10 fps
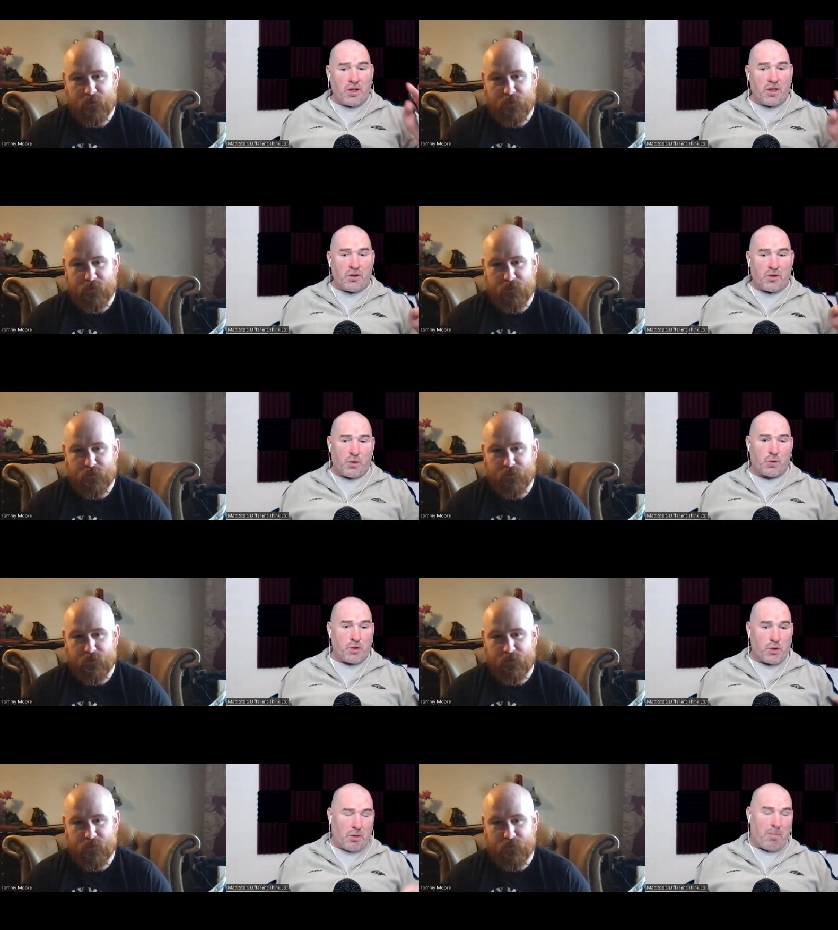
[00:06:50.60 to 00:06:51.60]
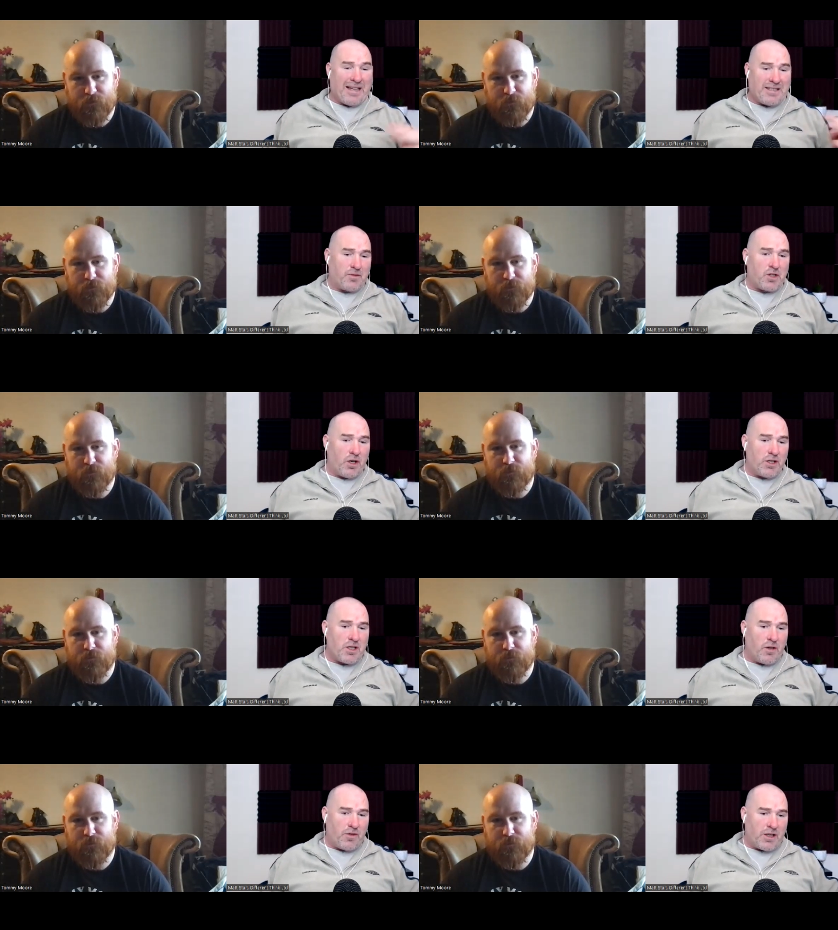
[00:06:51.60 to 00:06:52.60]
Speaker 1: and the the World War II combatives kind of
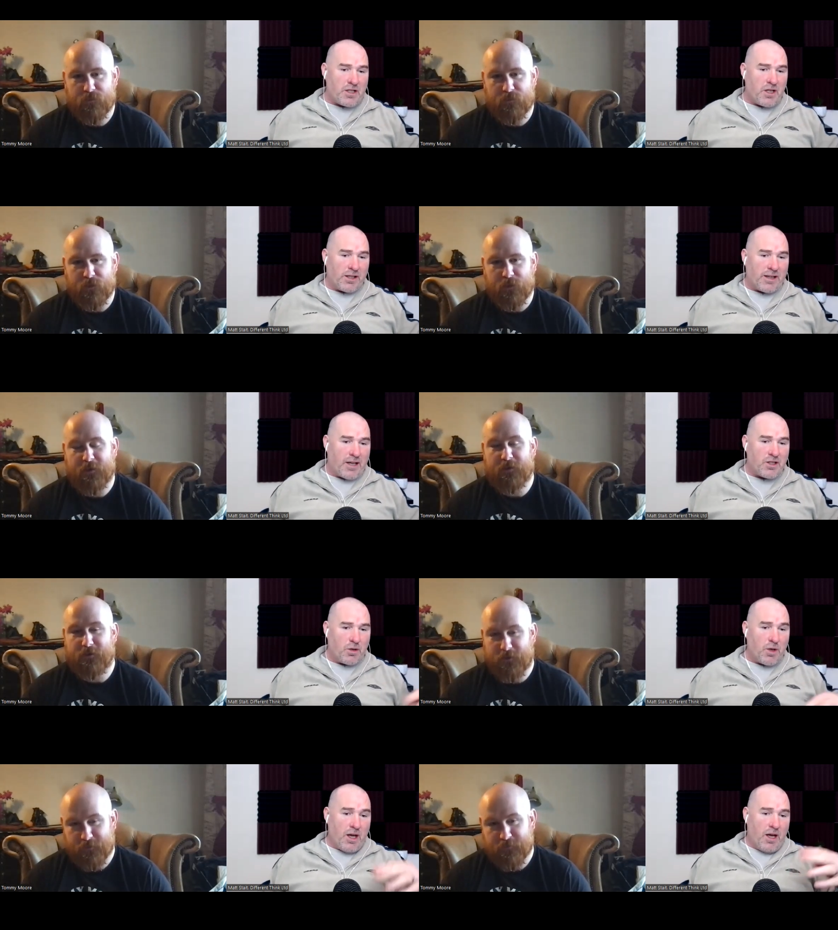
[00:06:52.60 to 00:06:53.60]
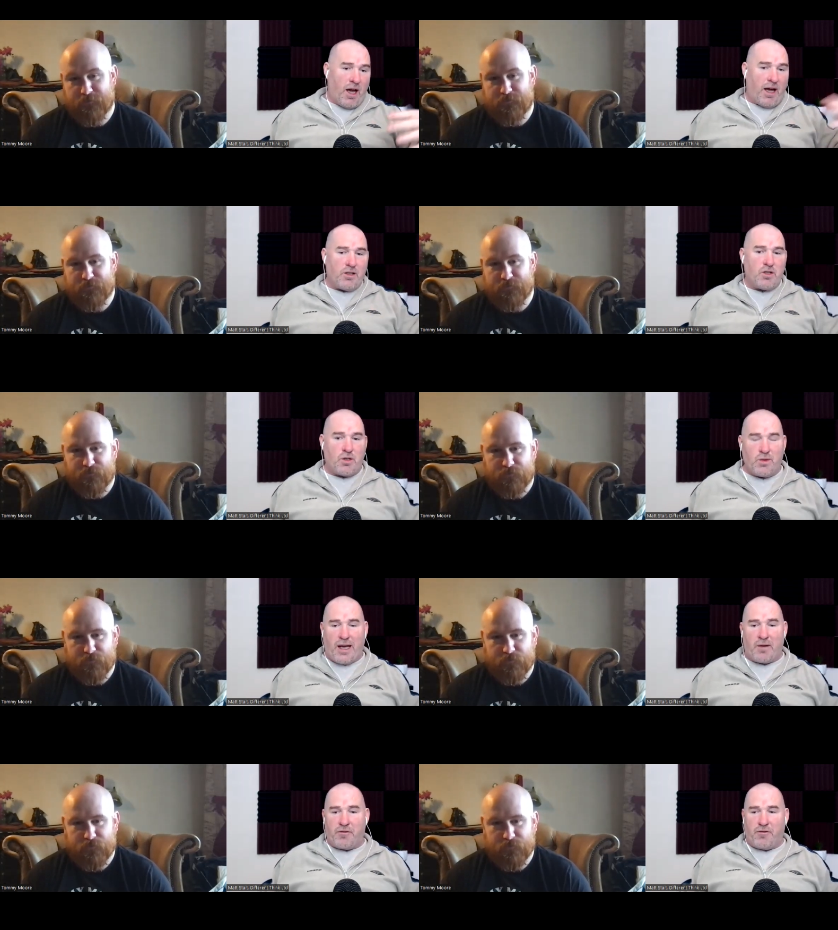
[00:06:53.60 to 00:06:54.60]
stuff, things mm. like that. So how did you
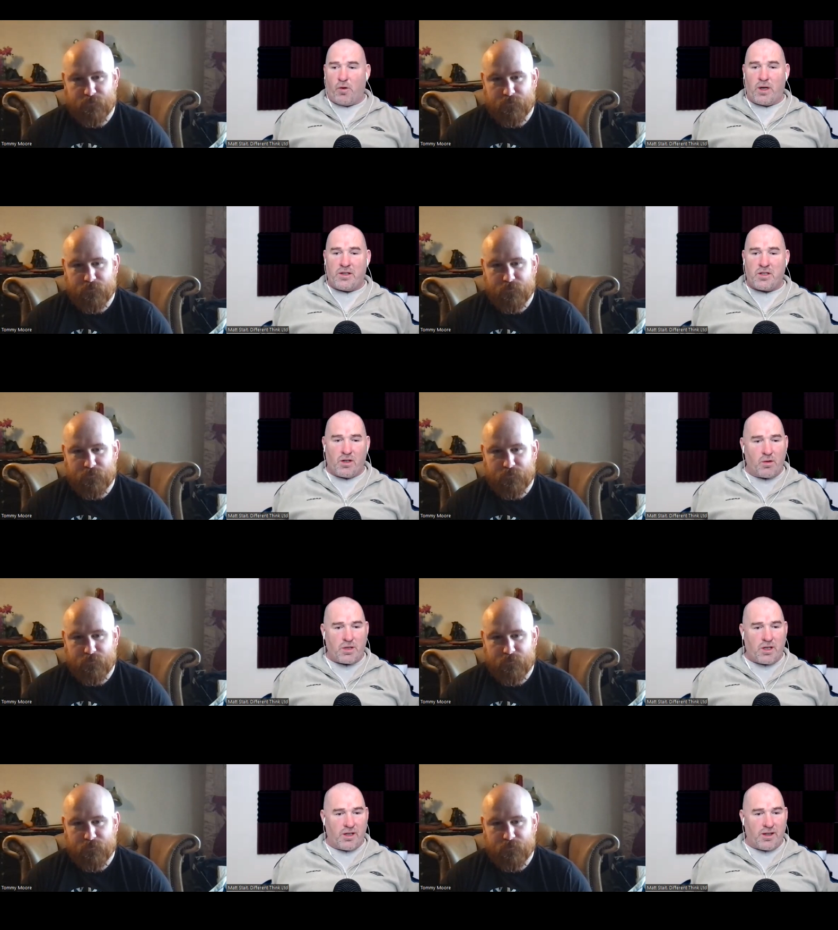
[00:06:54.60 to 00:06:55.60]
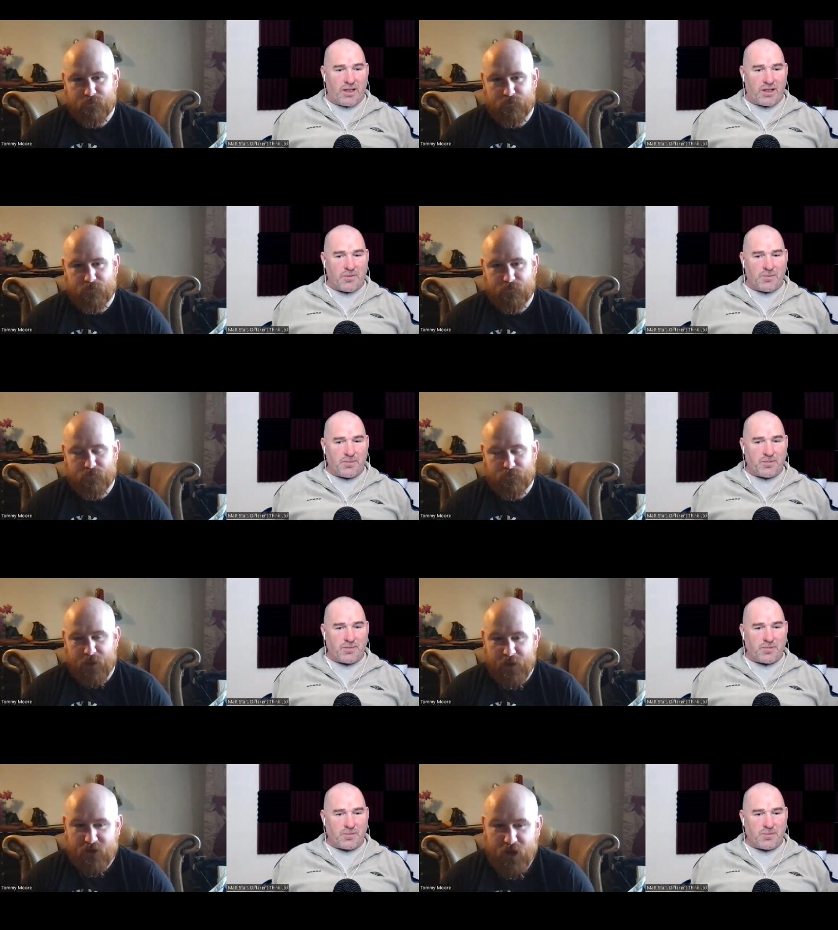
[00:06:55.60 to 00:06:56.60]
again fall into those kind of things?
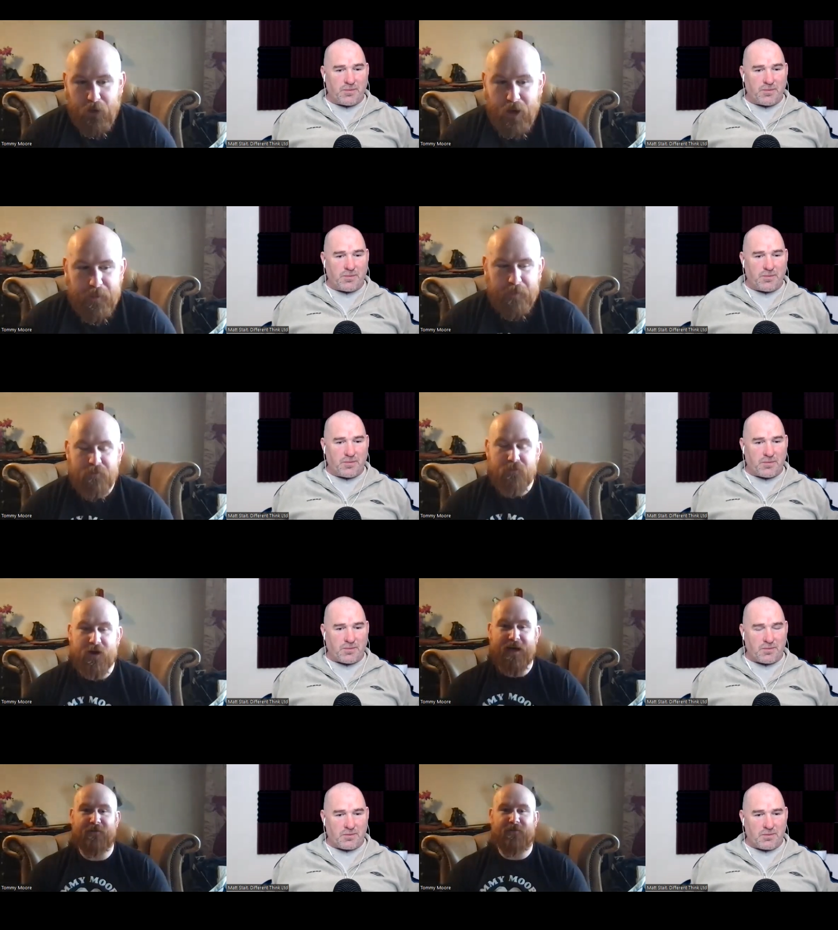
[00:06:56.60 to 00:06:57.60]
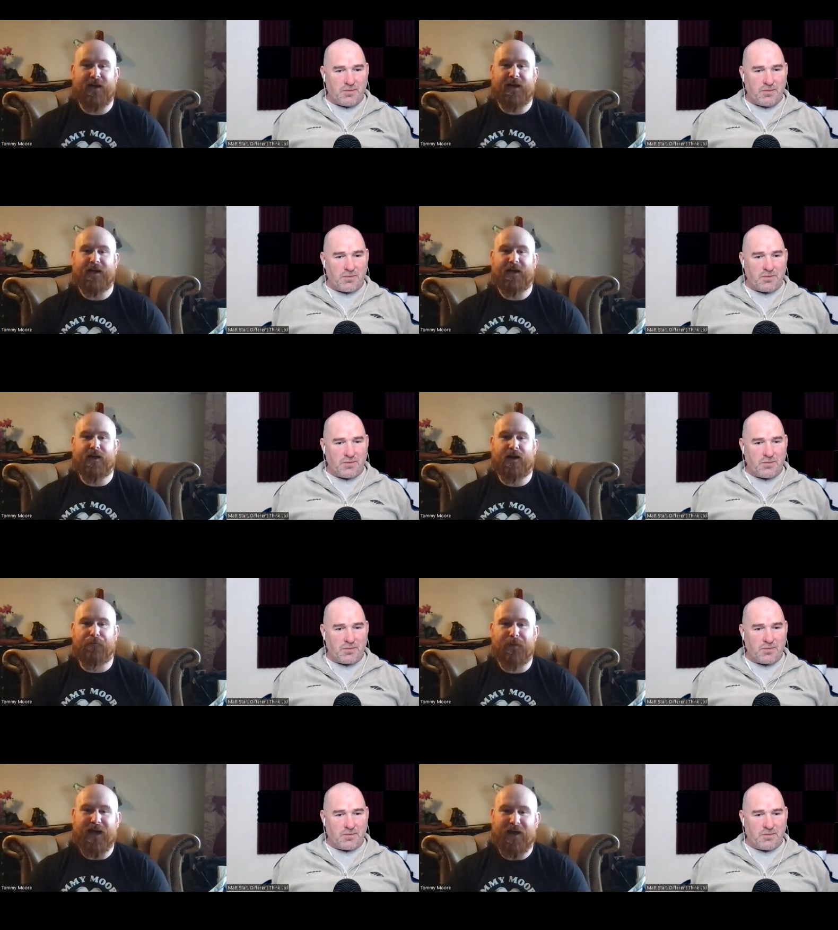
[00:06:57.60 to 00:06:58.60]
Speaker 2: So I'm, I'm really, really a
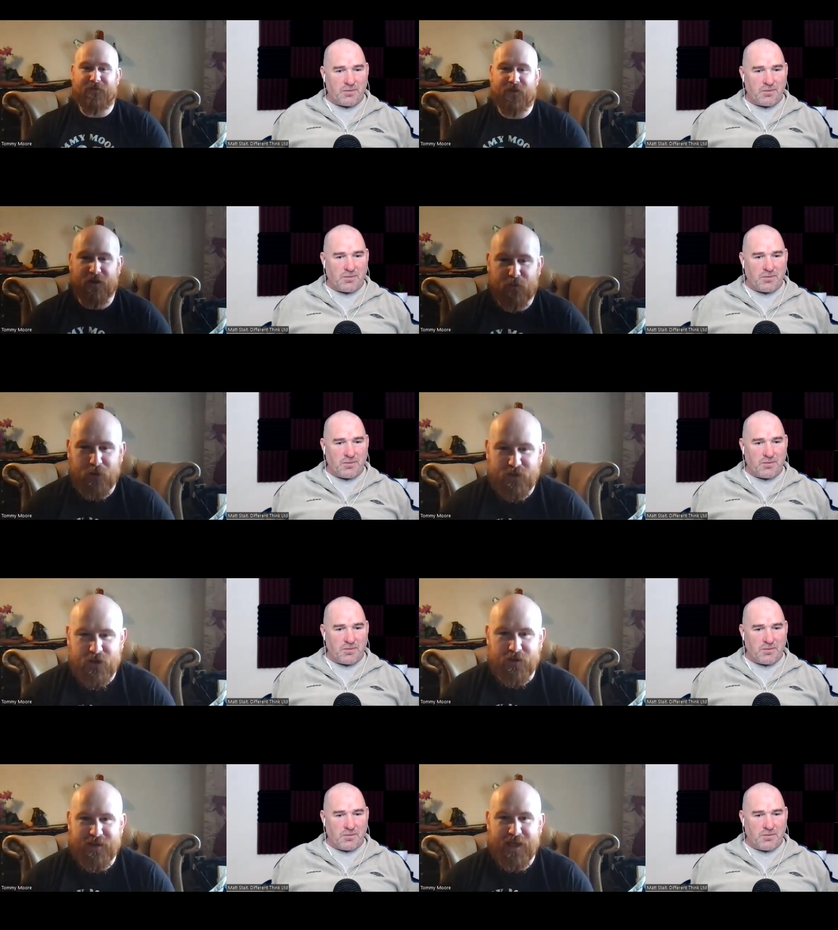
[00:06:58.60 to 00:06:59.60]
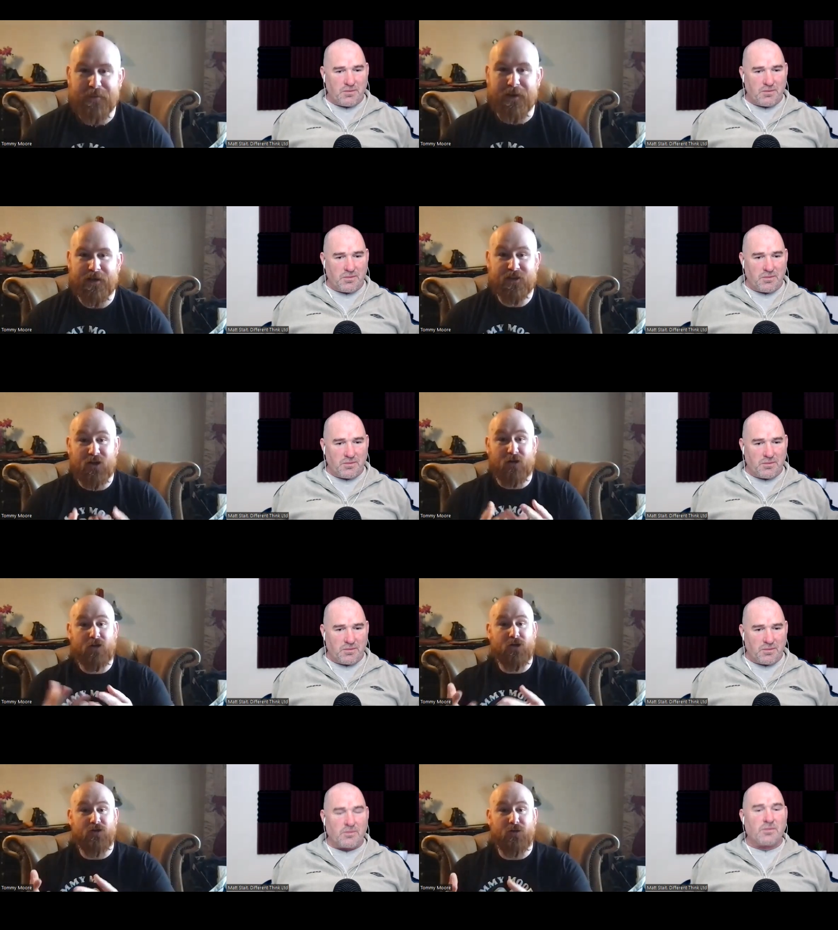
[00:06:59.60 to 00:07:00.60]
big advocate of what's known as HEMA,
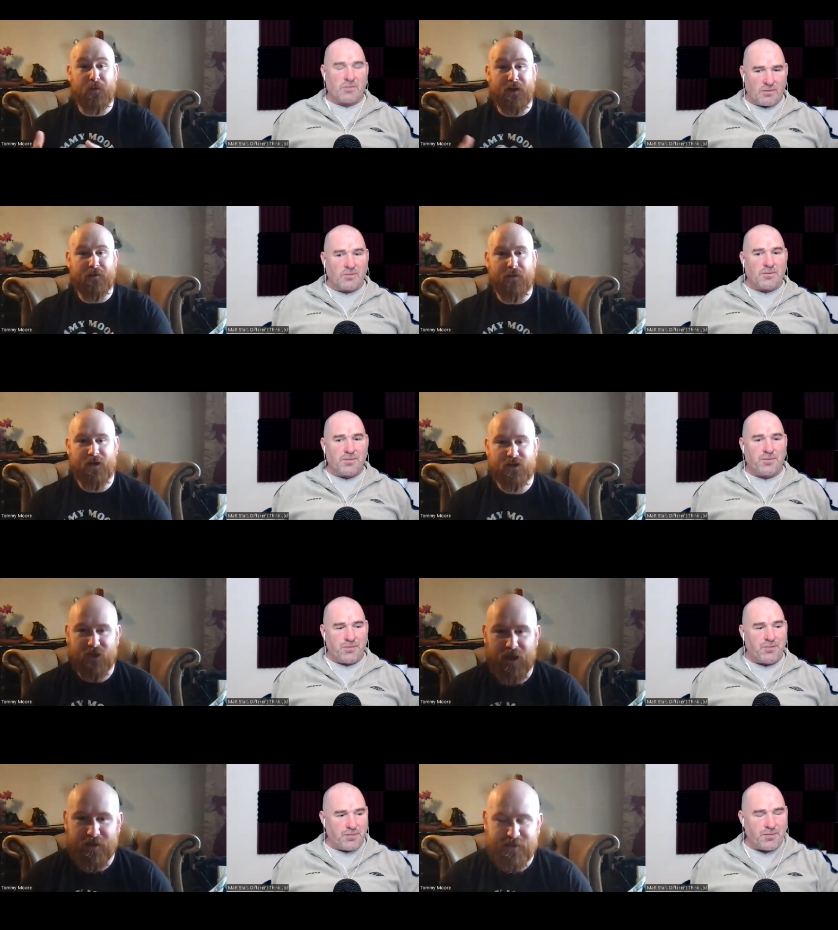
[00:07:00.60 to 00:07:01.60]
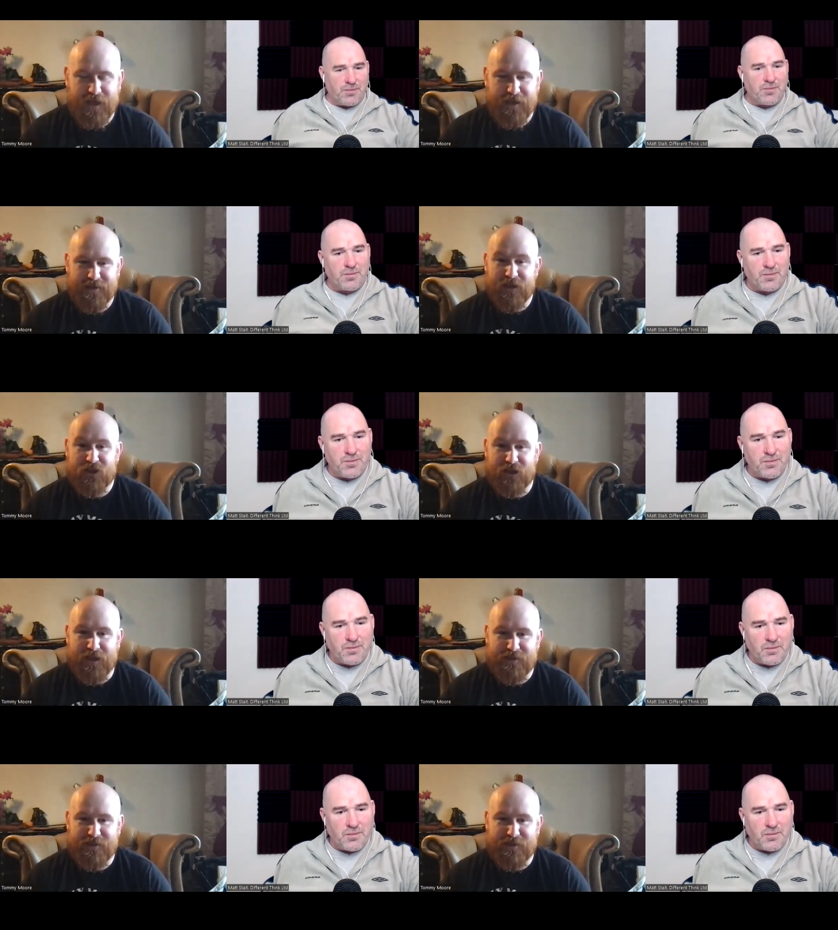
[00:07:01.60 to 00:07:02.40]
historical European mm. martial arts. And essentially,